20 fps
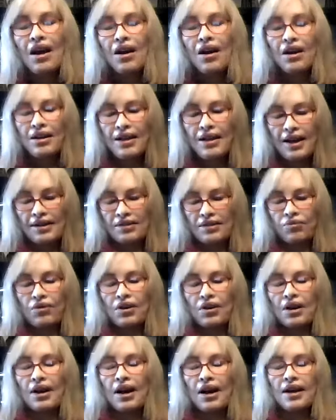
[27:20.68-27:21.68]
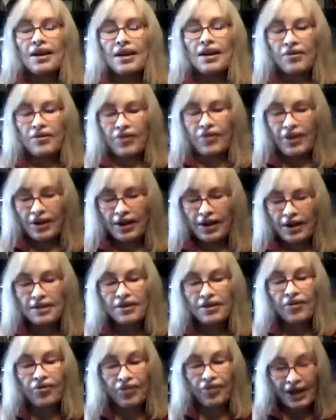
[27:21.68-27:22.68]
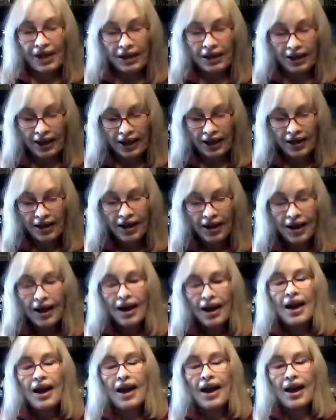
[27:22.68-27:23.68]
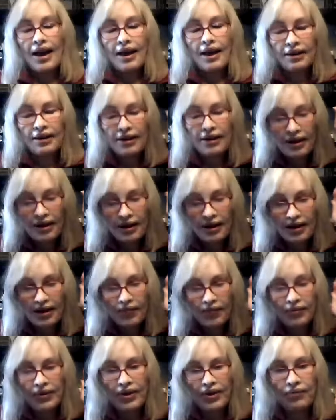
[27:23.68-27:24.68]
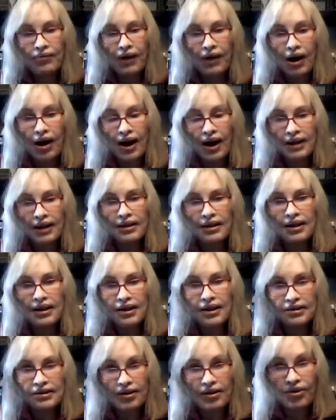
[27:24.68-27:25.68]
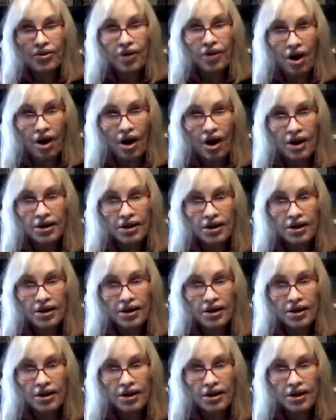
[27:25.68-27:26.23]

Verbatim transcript: Yes. Well, a gut feeling, and the mind is a thought.